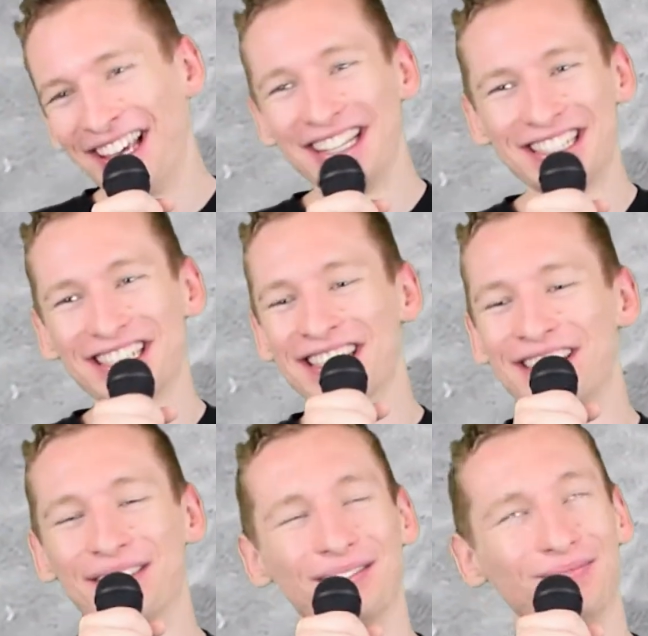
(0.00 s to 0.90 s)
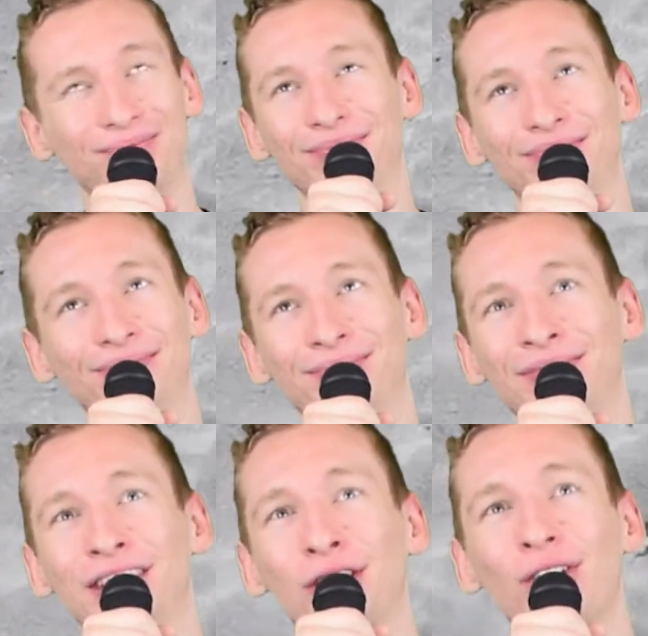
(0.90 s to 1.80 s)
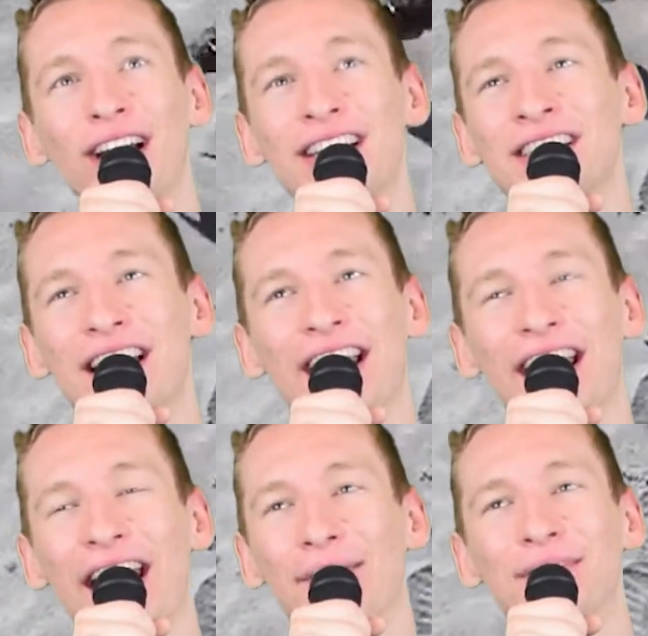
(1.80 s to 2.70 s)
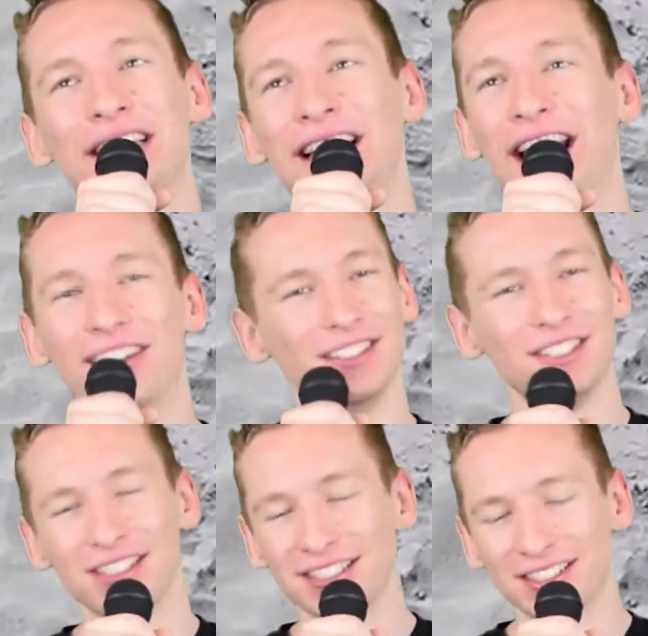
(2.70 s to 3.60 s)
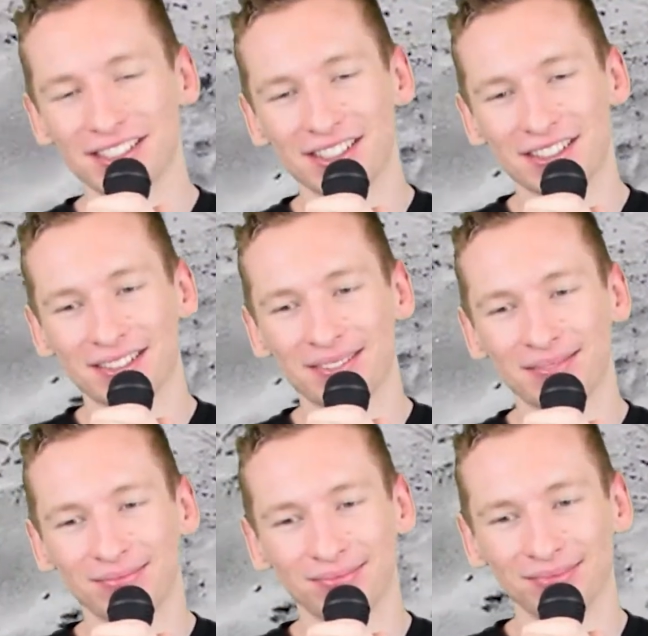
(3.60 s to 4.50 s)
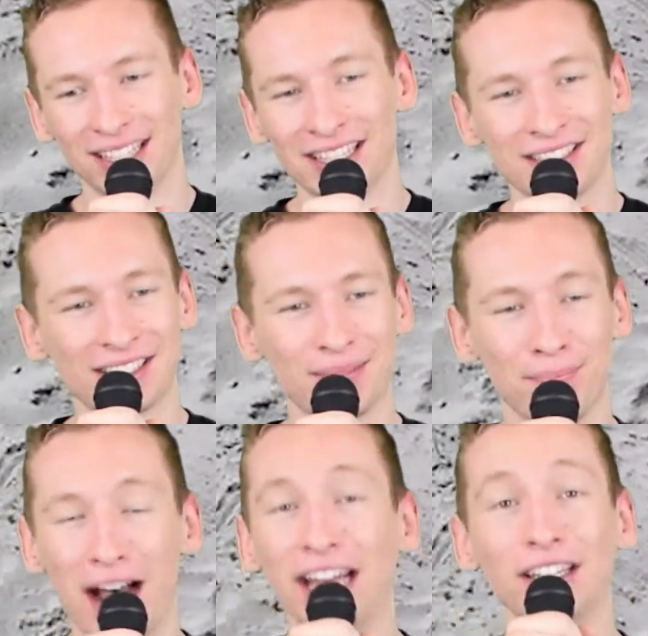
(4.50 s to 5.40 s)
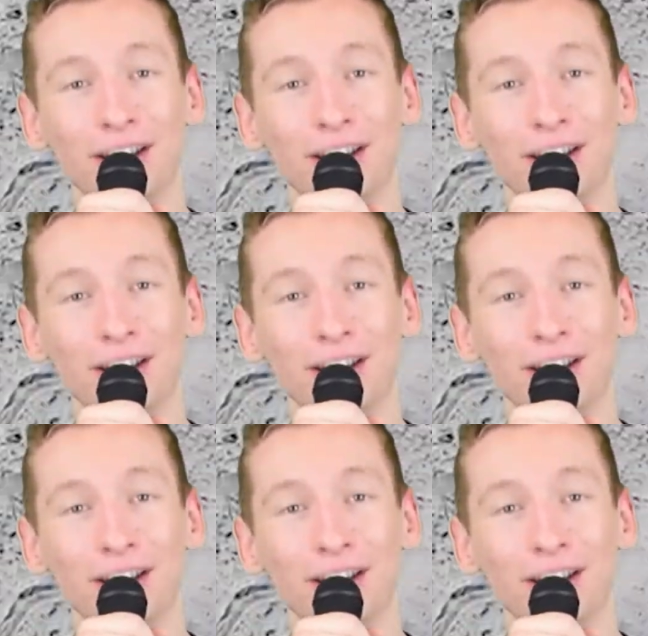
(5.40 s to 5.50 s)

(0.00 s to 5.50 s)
it just creates empty energy. It's it's mind